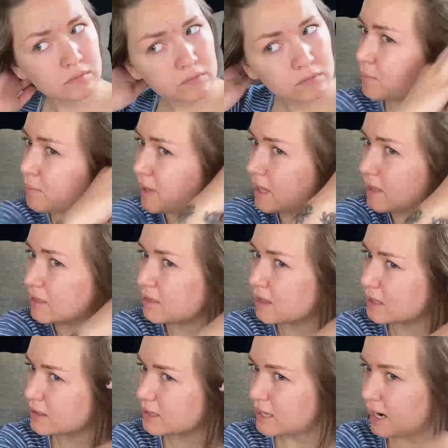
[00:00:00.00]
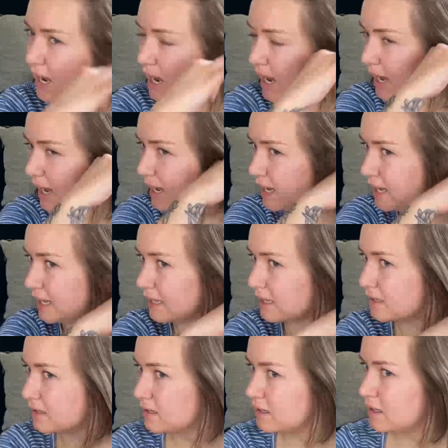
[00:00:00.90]
The main thing that
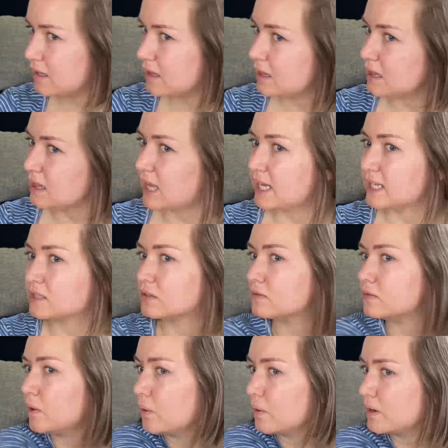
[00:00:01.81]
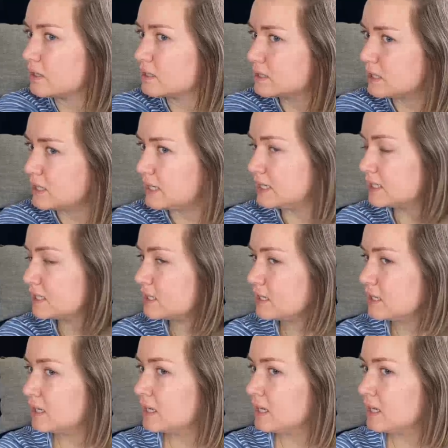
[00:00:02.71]
I like to focus on